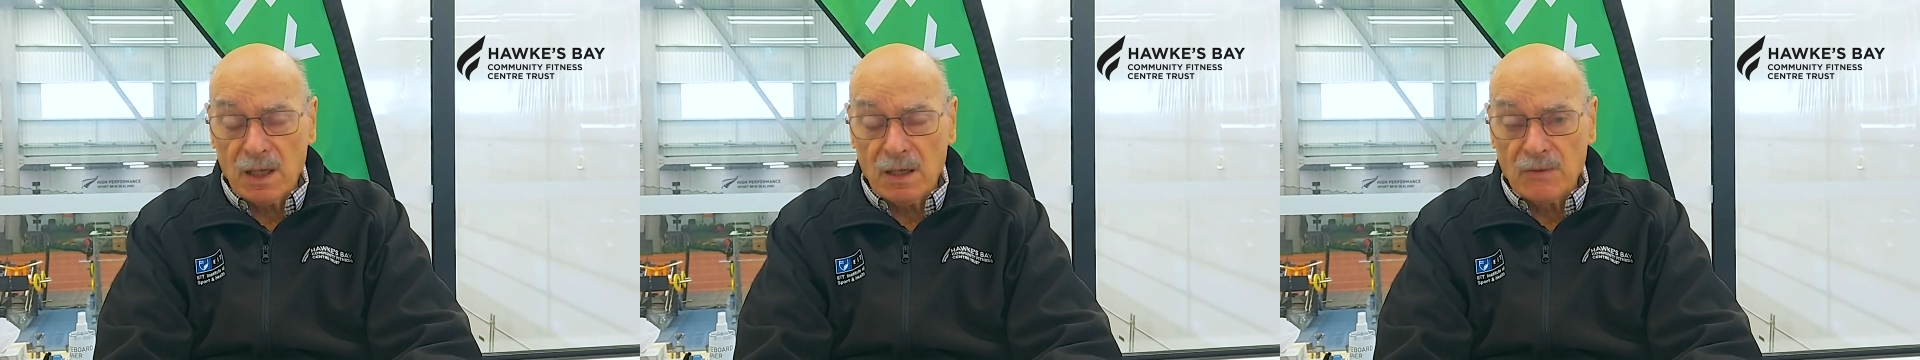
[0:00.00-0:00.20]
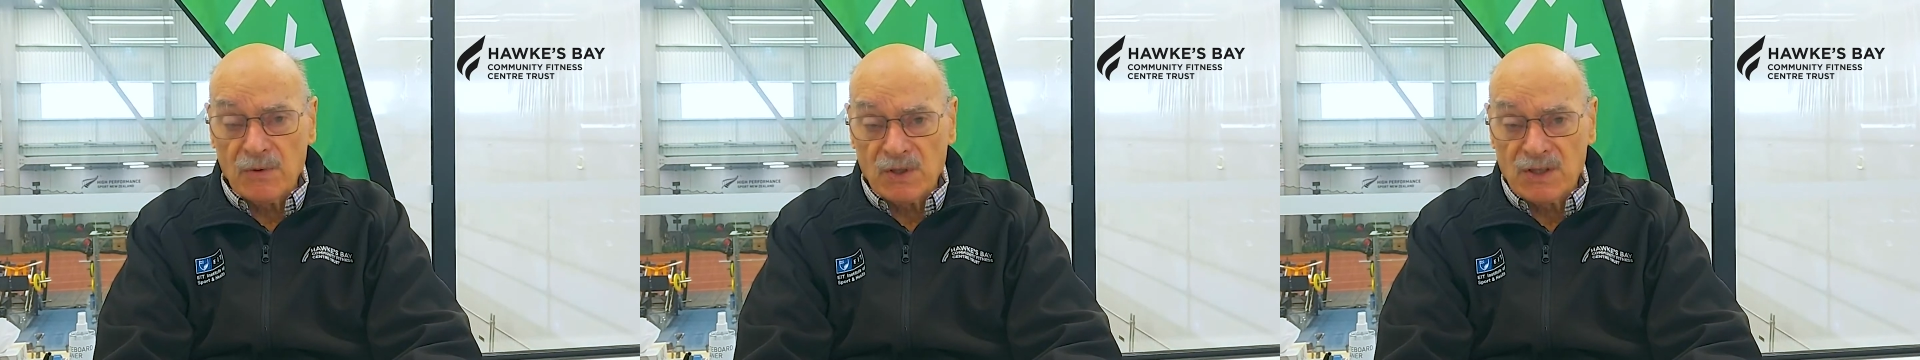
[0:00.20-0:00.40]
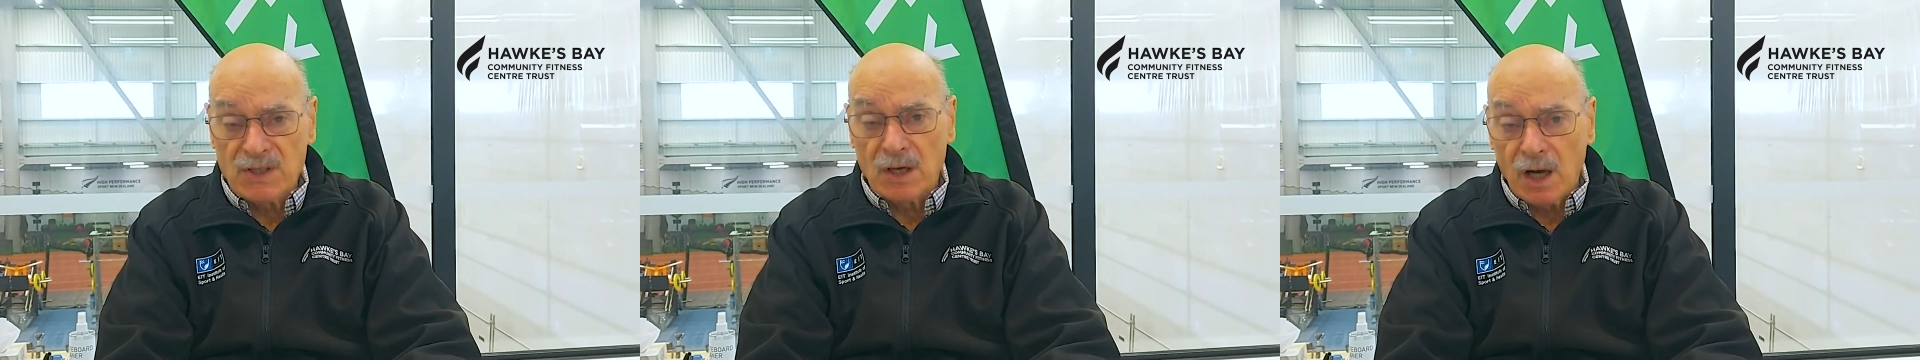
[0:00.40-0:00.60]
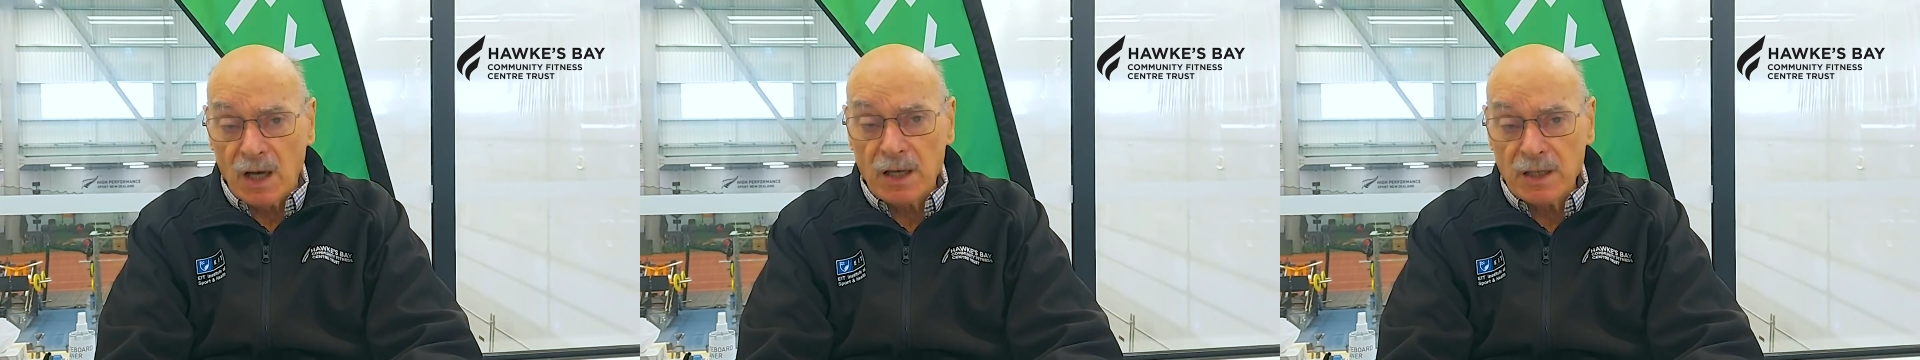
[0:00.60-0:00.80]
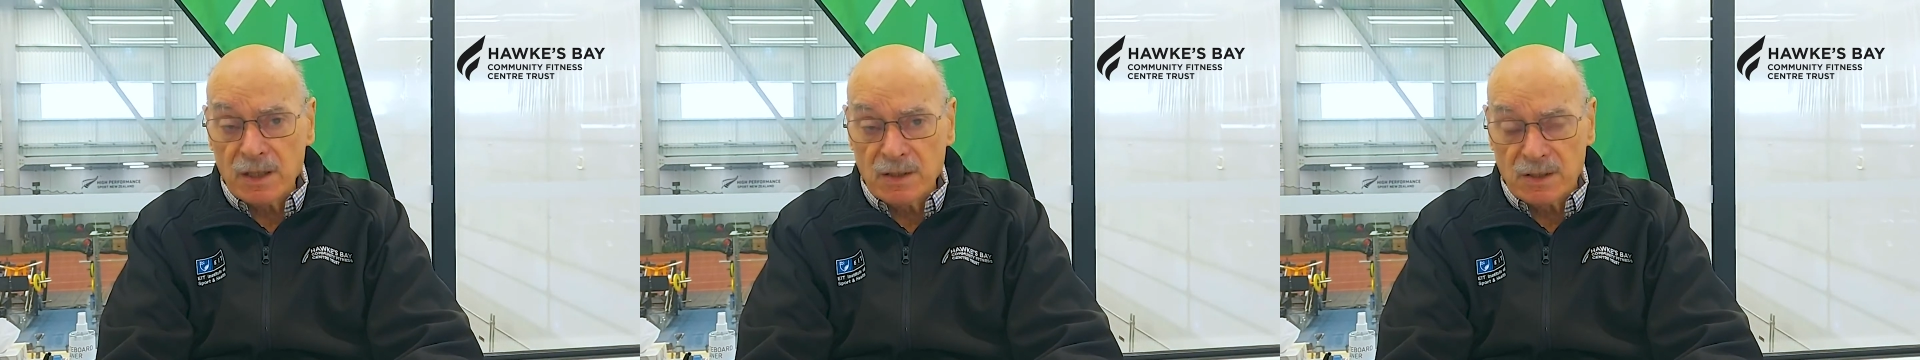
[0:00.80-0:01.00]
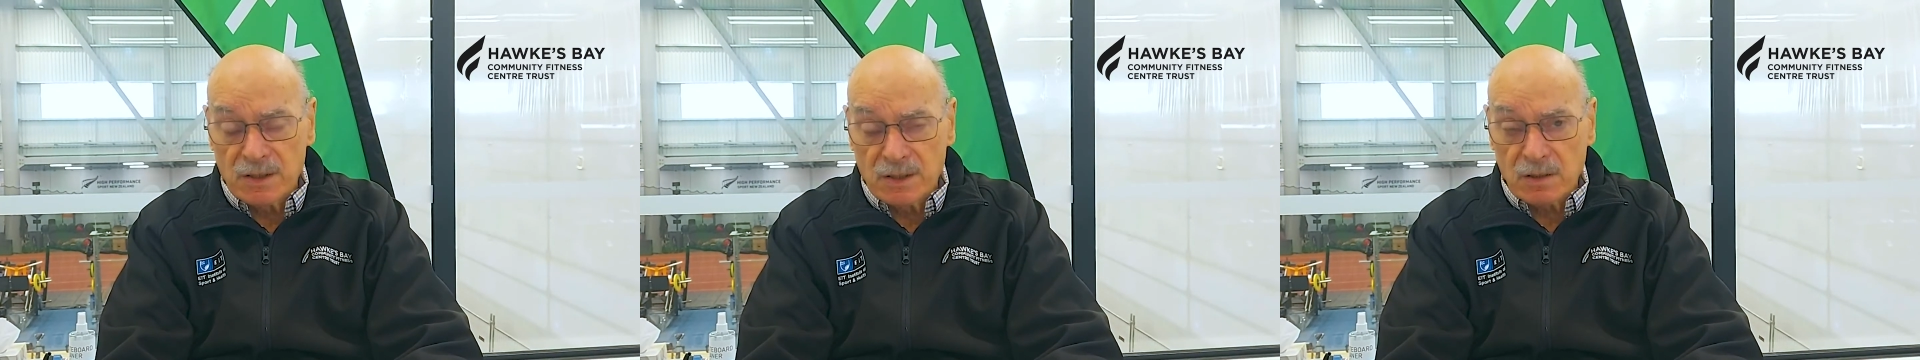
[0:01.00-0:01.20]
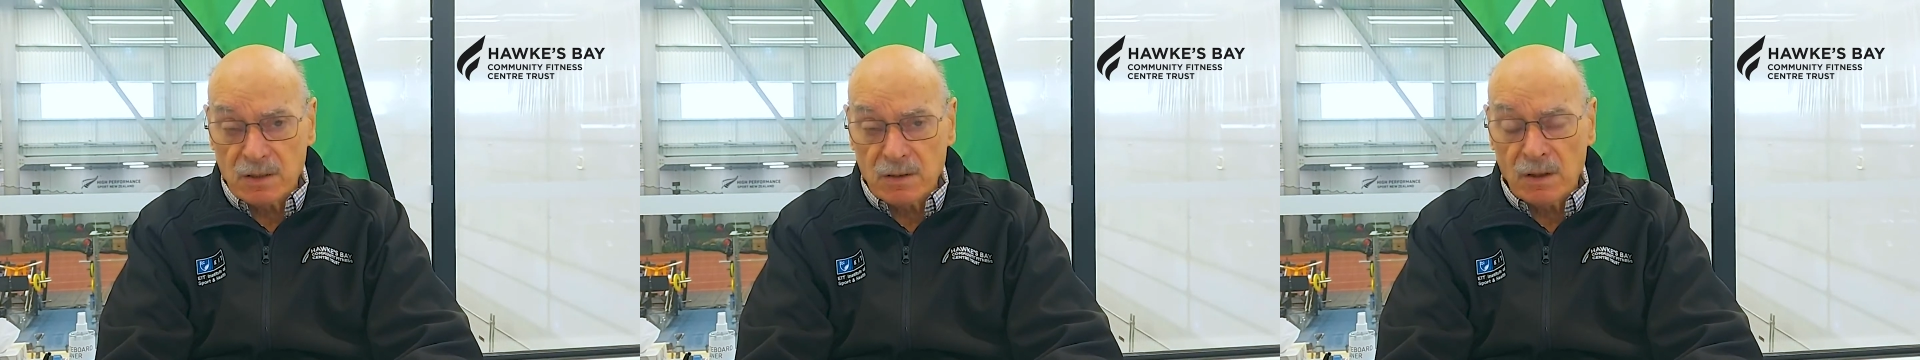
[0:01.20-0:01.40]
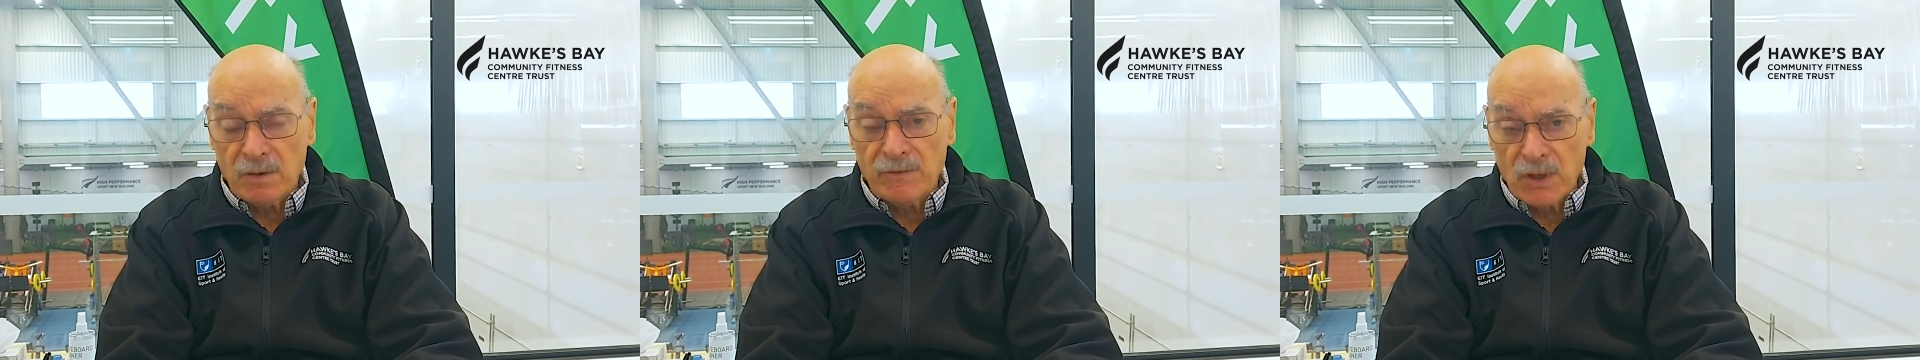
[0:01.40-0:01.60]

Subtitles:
the size of